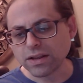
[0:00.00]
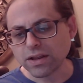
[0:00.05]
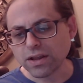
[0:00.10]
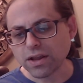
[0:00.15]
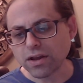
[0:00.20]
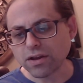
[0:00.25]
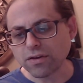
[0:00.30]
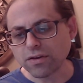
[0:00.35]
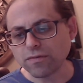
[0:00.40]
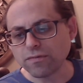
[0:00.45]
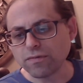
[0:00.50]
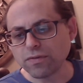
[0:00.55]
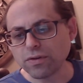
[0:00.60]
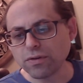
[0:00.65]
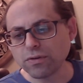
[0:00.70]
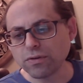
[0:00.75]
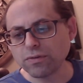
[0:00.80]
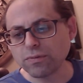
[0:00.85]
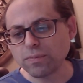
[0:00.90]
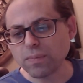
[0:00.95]
A
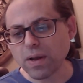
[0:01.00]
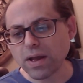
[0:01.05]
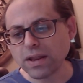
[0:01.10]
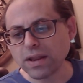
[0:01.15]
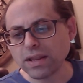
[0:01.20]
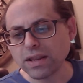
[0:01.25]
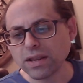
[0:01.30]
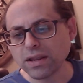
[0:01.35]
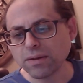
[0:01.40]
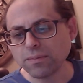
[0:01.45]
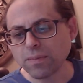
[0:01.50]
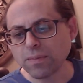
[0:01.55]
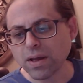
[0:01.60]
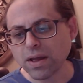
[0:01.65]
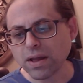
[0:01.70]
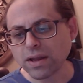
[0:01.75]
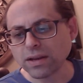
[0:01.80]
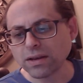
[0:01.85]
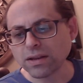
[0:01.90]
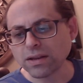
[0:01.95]
confused body and
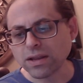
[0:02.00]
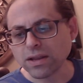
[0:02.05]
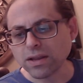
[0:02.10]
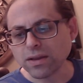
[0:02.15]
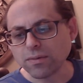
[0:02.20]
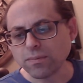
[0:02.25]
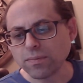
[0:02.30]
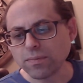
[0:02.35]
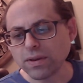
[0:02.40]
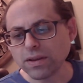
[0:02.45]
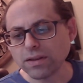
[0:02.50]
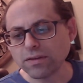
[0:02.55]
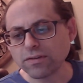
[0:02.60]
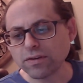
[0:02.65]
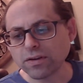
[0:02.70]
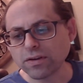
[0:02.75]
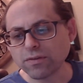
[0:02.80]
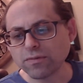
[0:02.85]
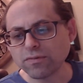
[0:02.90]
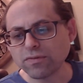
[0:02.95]
mind means a
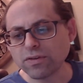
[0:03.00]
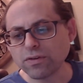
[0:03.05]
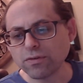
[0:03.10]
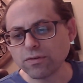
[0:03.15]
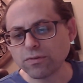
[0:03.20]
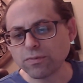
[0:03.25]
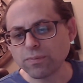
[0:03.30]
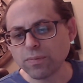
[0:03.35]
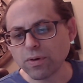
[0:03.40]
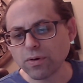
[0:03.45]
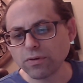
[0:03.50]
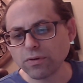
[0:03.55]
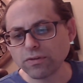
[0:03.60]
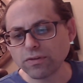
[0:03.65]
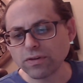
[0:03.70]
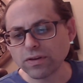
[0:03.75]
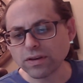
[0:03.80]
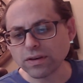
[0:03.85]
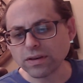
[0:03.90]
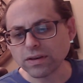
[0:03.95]
confused
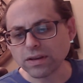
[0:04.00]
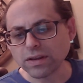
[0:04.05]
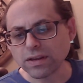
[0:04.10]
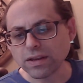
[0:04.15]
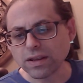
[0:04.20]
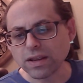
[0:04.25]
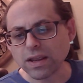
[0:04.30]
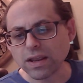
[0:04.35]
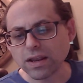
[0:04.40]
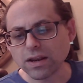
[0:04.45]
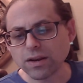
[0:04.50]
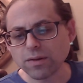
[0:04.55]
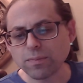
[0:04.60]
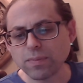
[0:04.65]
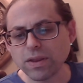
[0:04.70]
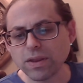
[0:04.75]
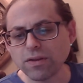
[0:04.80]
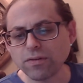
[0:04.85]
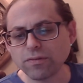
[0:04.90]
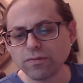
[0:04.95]
person, and a
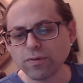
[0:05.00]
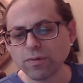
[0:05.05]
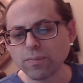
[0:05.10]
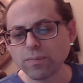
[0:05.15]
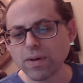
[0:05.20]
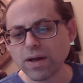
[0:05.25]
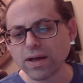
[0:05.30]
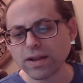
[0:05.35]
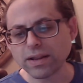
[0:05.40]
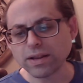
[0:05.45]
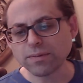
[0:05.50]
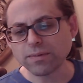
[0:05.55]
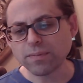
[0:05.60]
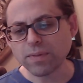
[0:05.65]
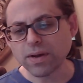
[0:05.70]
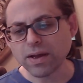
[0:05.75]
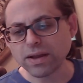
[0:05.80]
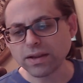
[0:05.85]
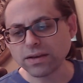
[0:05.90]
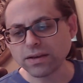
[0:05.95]
peaceful body and
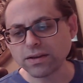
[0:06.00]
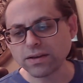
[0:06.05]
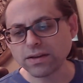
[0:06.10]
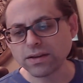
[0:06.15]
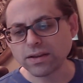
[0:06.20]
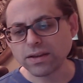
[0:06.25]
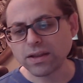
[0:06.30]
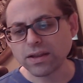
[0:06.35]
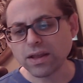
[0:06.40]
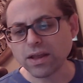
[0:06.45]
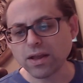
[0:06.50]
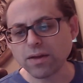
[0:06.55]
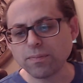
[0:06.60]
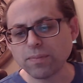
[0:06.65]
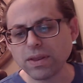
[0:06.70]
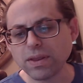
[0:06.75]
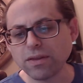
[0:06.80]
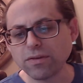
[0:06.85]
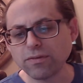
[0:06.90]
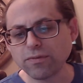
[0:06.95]
mind, a
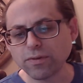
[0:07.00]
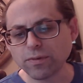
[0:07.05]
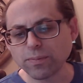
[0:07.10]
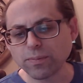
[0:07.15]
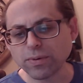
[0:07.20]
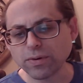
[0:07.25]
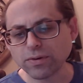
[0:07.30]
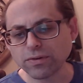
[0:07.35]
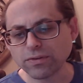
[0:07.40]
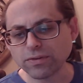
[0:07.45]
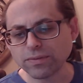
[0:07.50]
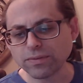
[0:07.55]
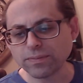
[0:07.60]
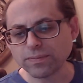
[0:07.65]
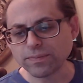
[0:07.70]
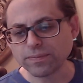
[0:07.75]
peaceful person.